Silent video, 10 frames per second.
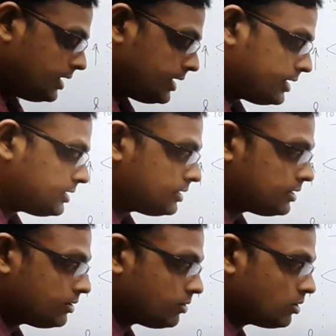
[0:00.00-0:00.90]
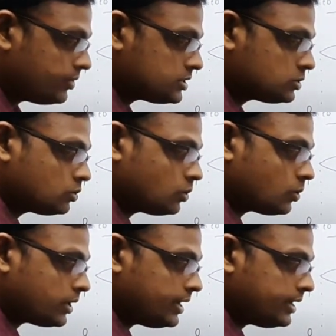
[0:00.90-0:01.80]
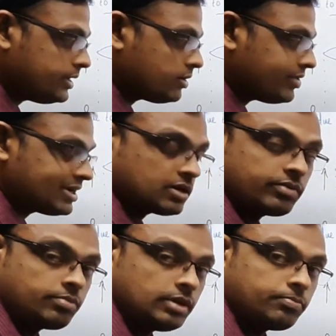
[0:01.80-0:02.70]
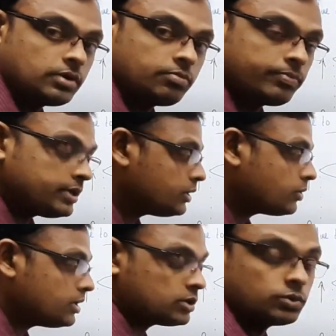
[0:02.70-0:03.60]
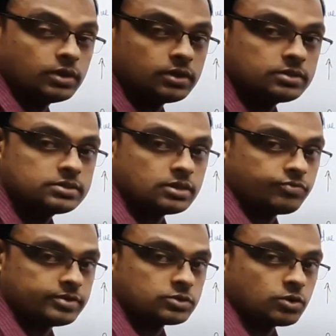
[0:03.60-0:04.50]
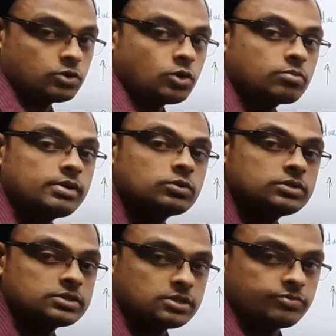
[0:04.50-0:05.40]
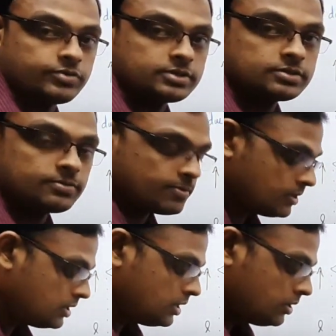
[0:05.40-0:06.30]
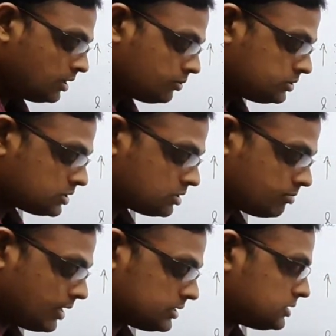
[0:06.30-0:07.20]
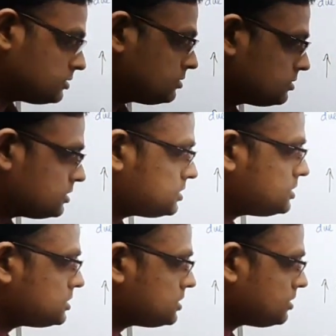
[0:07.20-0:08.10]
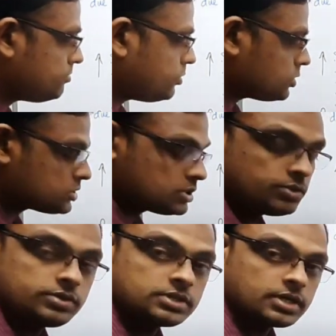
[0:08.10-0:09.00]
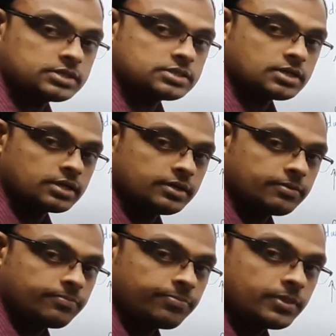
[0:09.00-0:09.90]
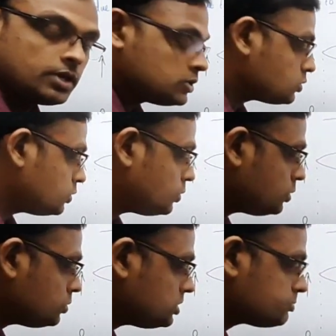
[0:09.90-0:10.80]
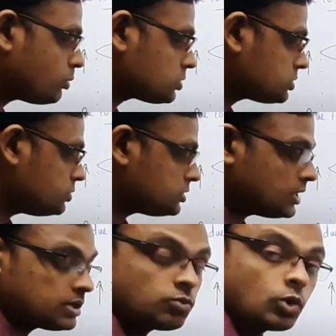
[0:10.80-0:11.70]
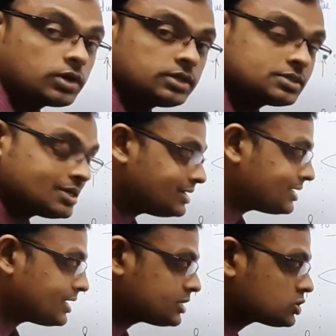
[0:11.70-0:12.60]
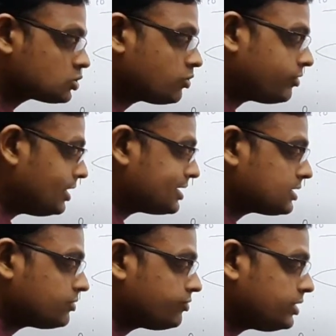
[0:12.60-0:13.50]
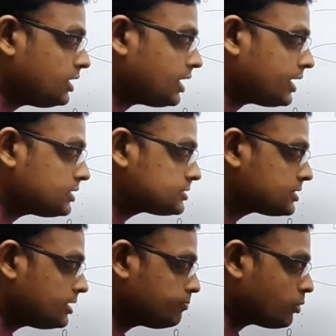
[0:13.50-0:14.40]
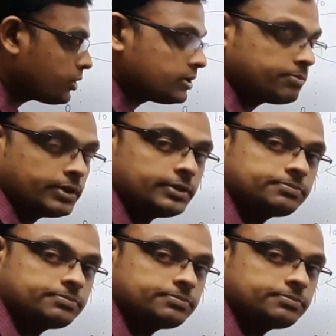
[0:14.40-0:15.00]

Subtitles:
And always, area vector will be perpendicular to the surface or normal to the surface. Now just imagine this is the positive charges are here. So due to this positive charge, what is the direction of electric field at the same point P?